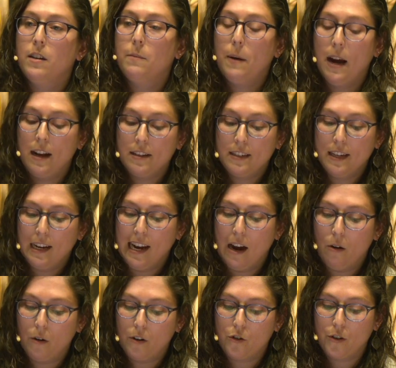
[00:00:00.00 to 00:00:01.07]
passing
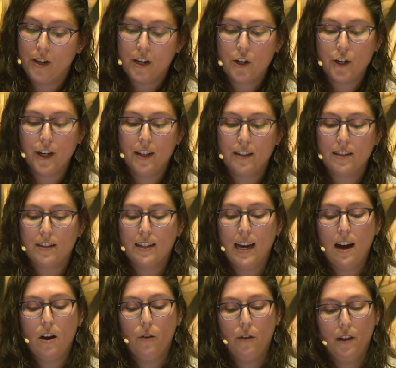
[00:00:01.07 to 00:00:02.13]
our traditions
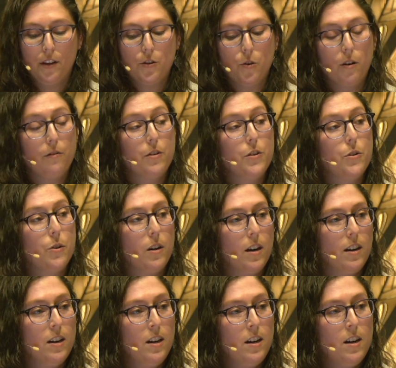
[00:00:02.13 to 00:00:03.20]
down, lador
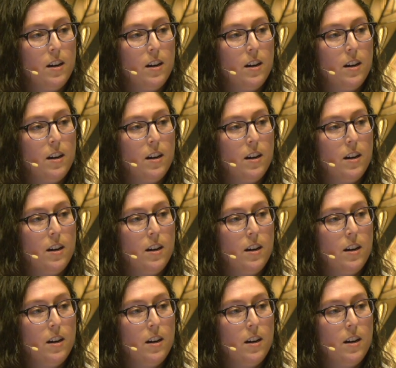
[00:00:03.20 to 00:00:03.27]
vador,